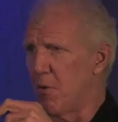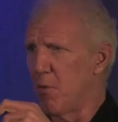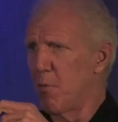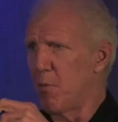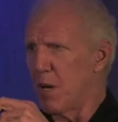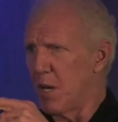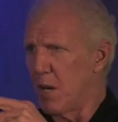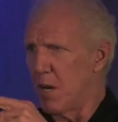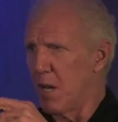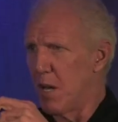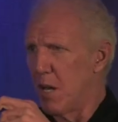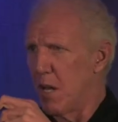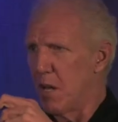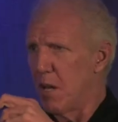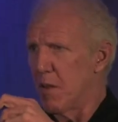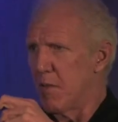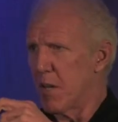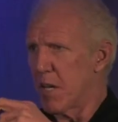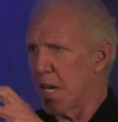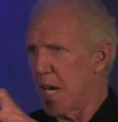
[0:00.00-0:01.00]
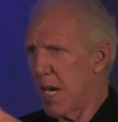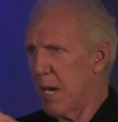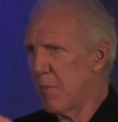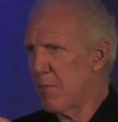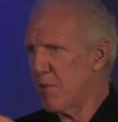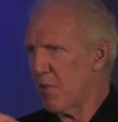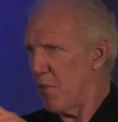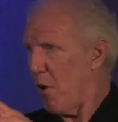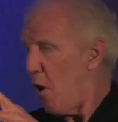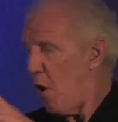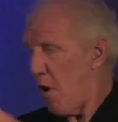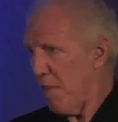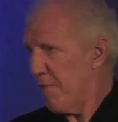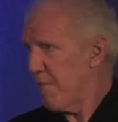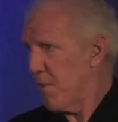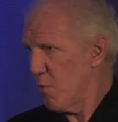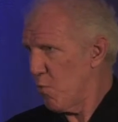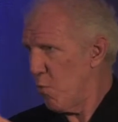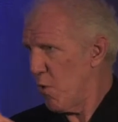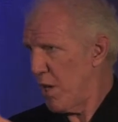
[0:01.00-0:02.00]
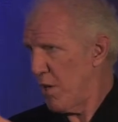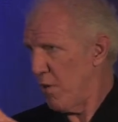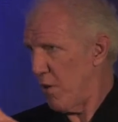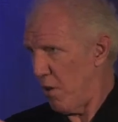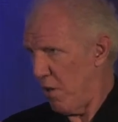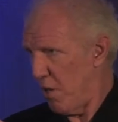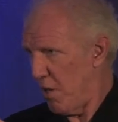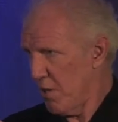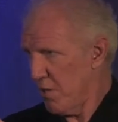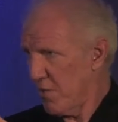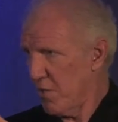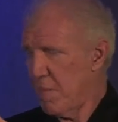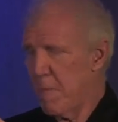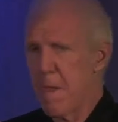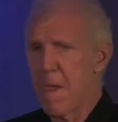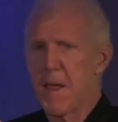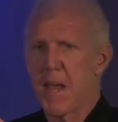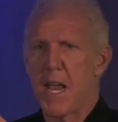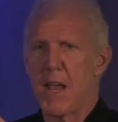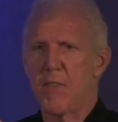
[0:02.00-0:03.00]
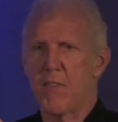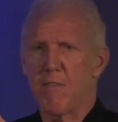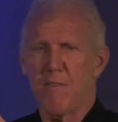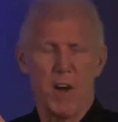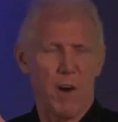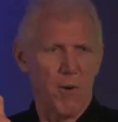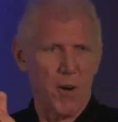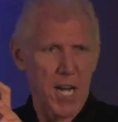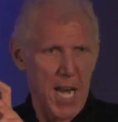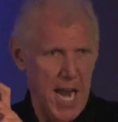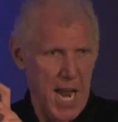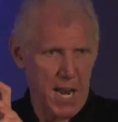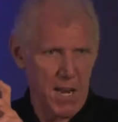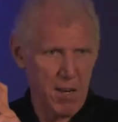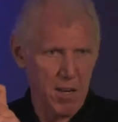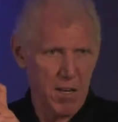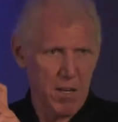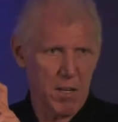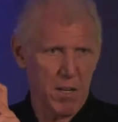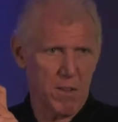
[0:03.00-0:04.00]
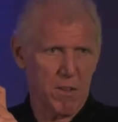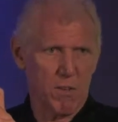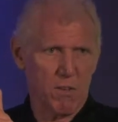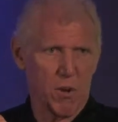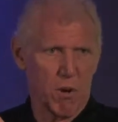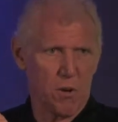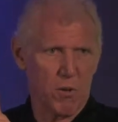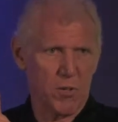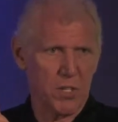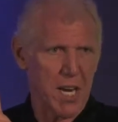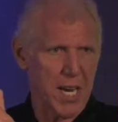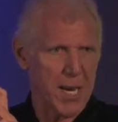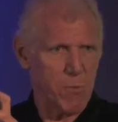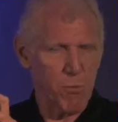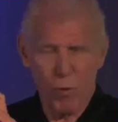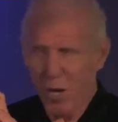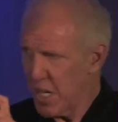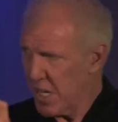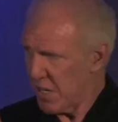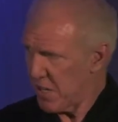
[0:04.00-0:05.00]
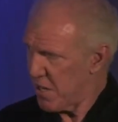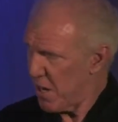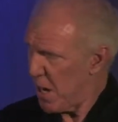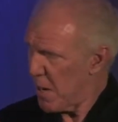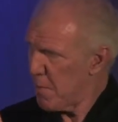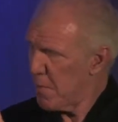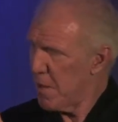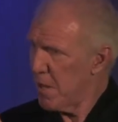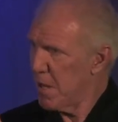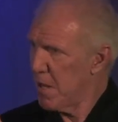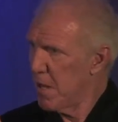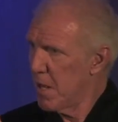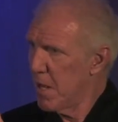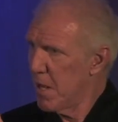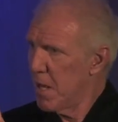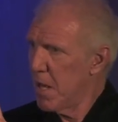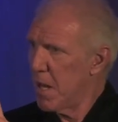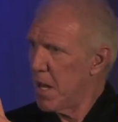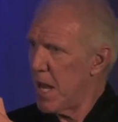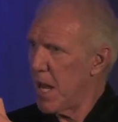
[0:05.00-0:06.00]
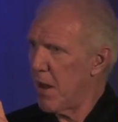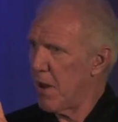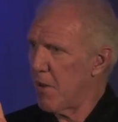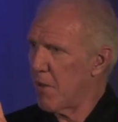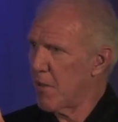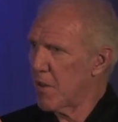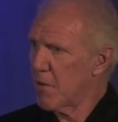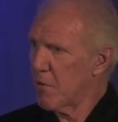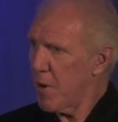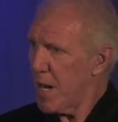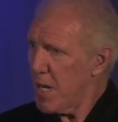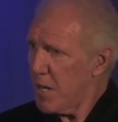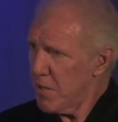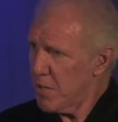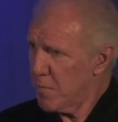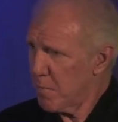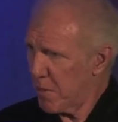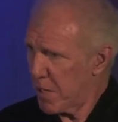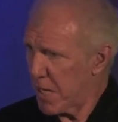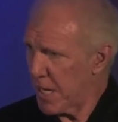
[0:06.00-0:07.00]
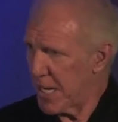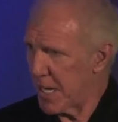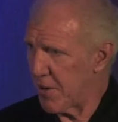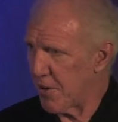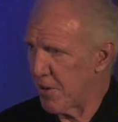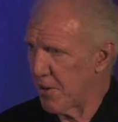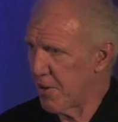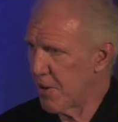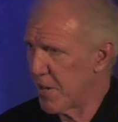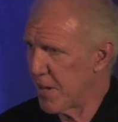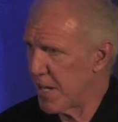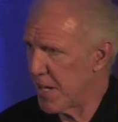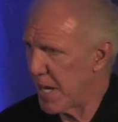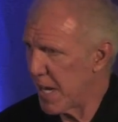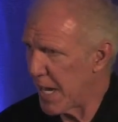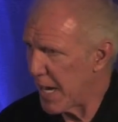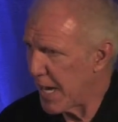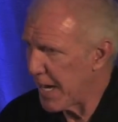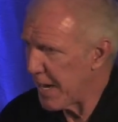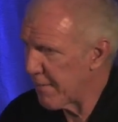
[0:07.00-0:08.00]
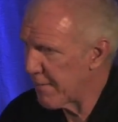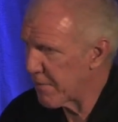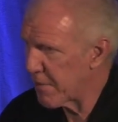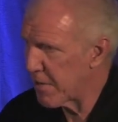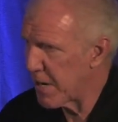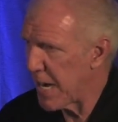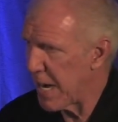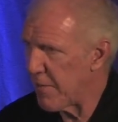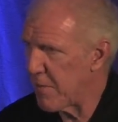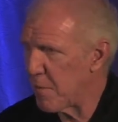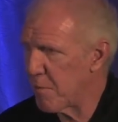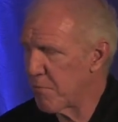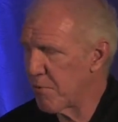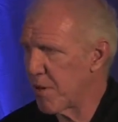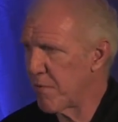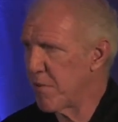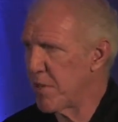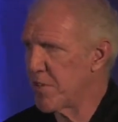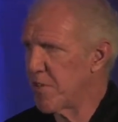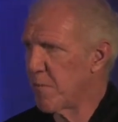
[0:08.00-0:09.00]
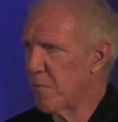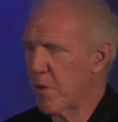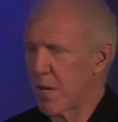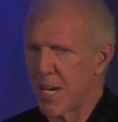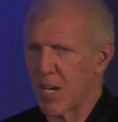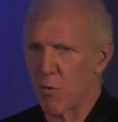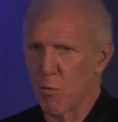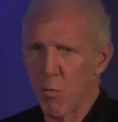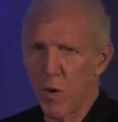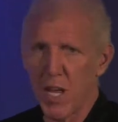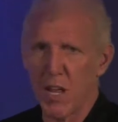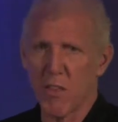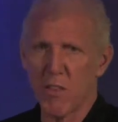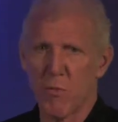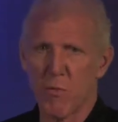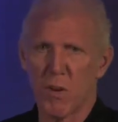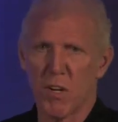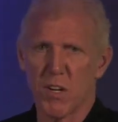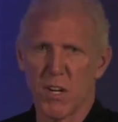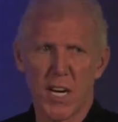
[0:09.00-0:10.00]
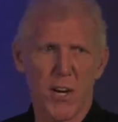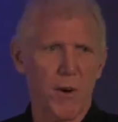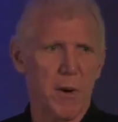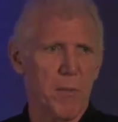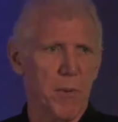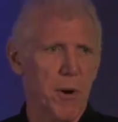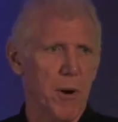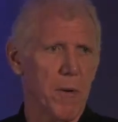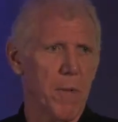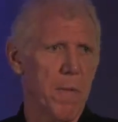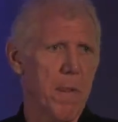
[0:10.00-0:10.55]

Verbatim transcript: when the games are often won or lost, at the very end, it's called game winning time. Now, the greatest player that I ever had the privilege of playing with was Larry Bird.